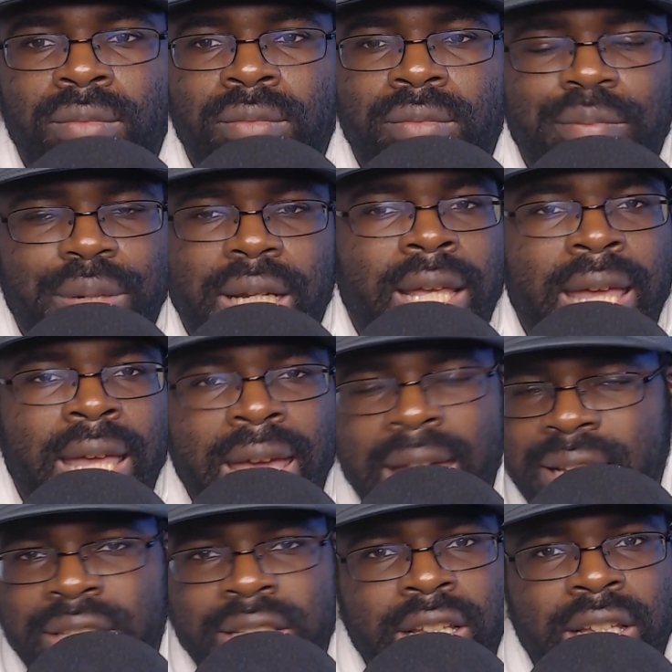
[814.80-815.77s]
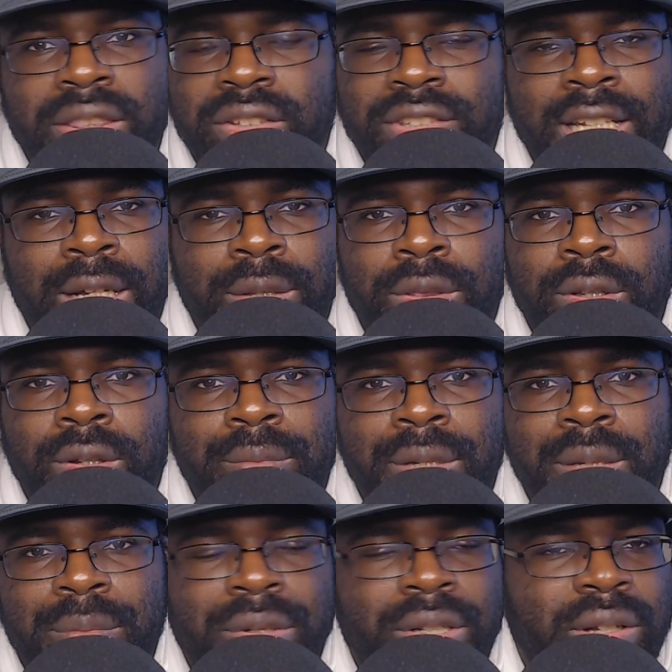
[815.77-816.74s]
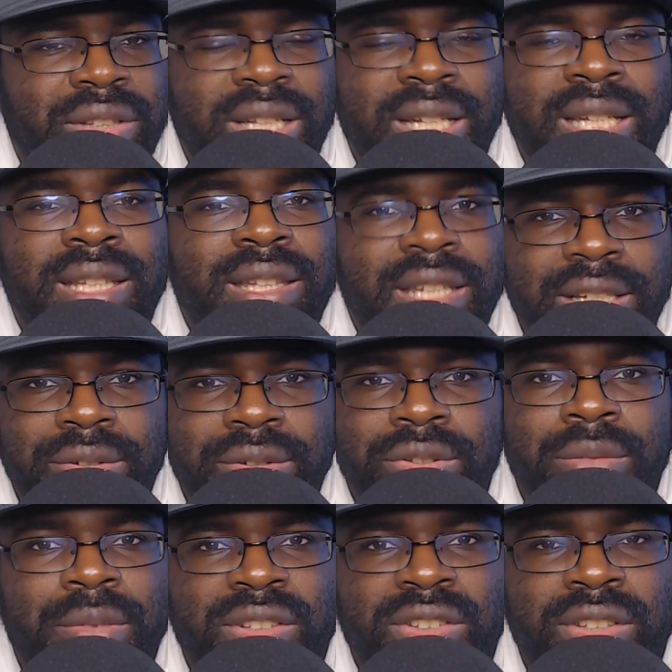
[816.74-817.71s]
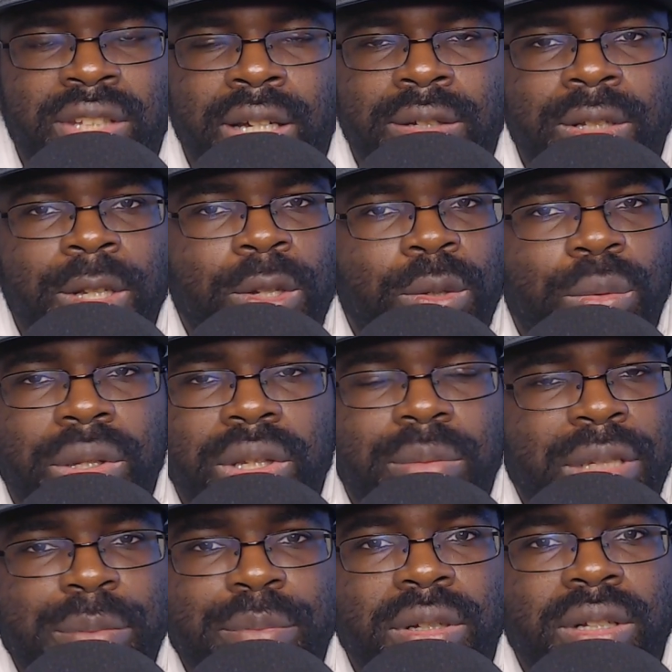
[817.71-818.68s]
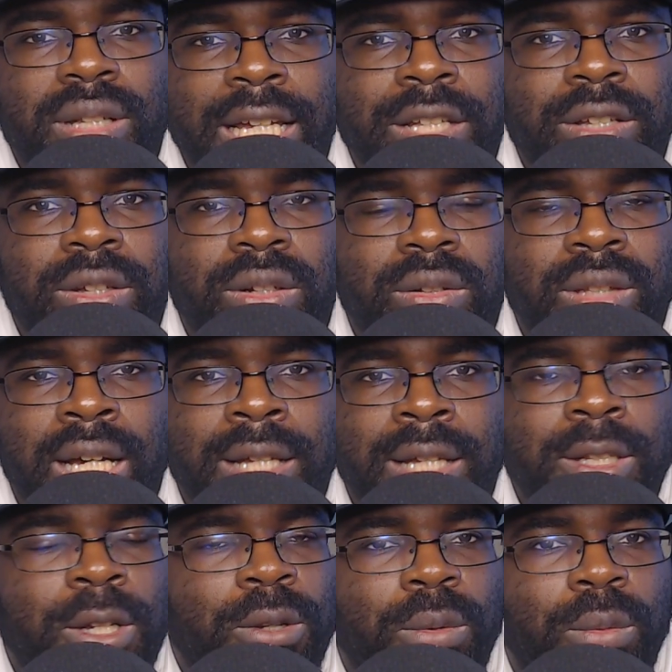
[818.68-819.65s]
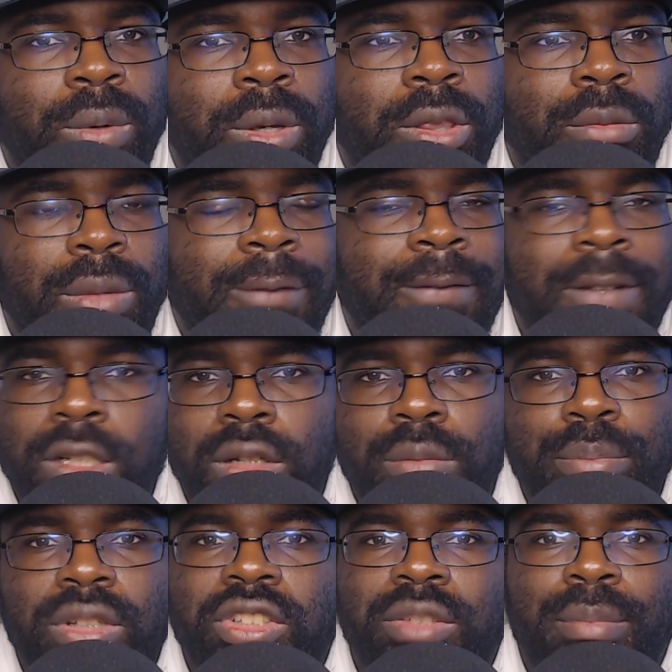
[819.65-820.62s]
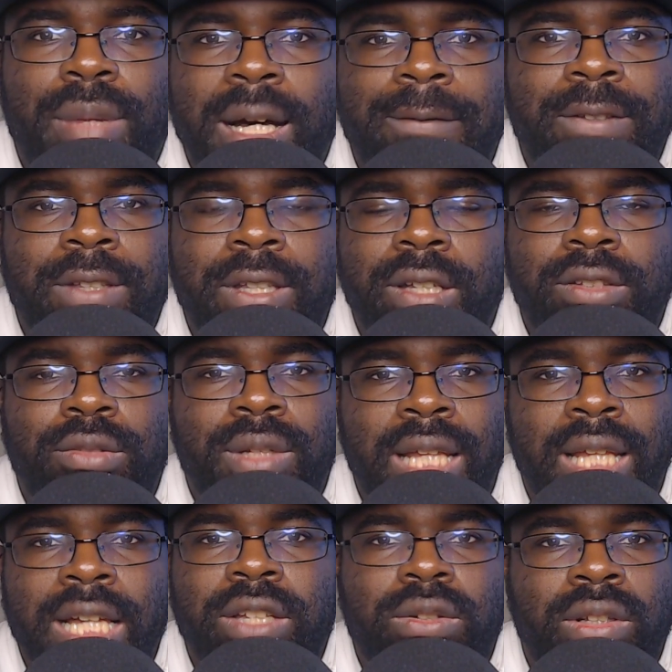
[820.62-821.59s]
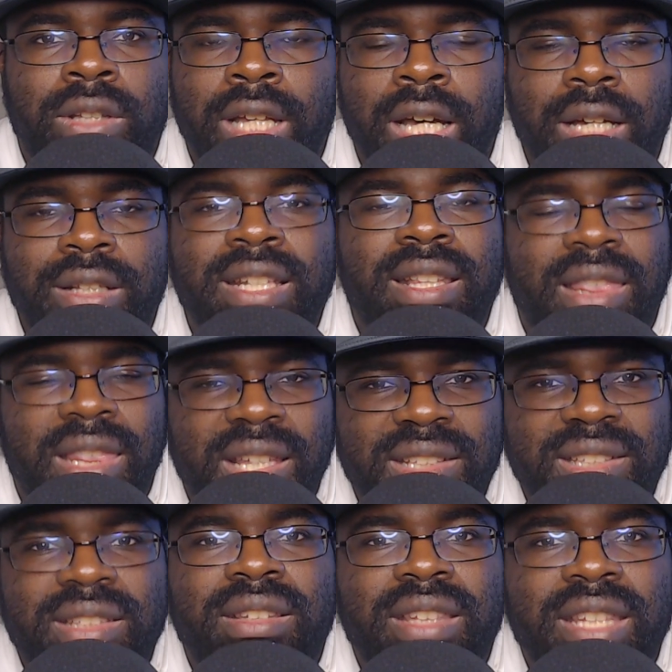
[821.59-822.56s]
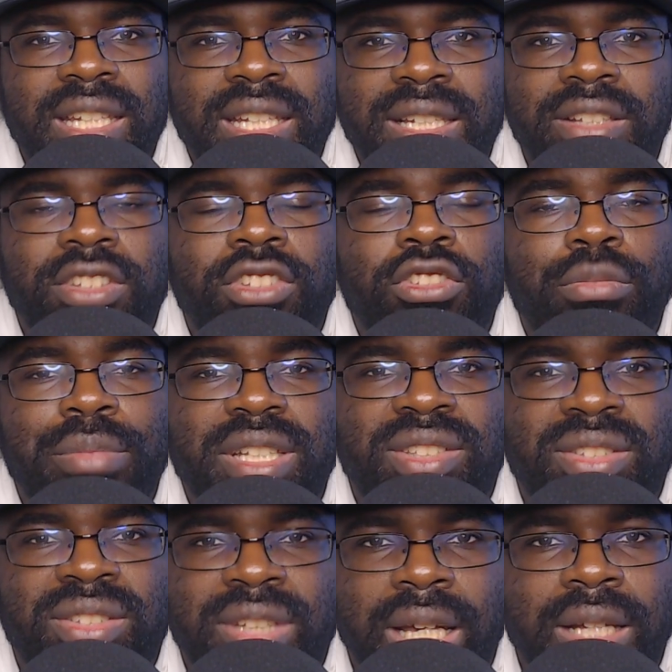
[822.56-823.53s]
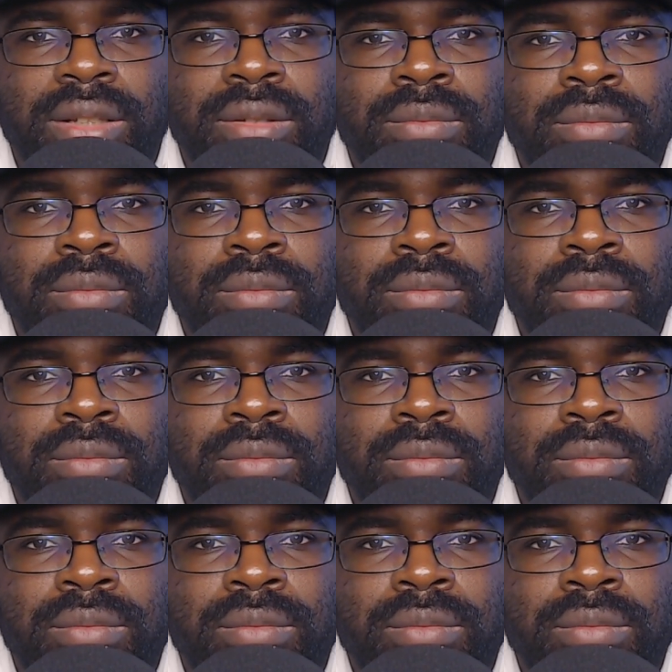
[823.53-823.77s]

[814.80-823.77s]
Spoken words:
But I had to get this out there, man, because it needed to be said. Whether people like it or not, whether my fellow Bills Mafia like it or not, this needed to be said.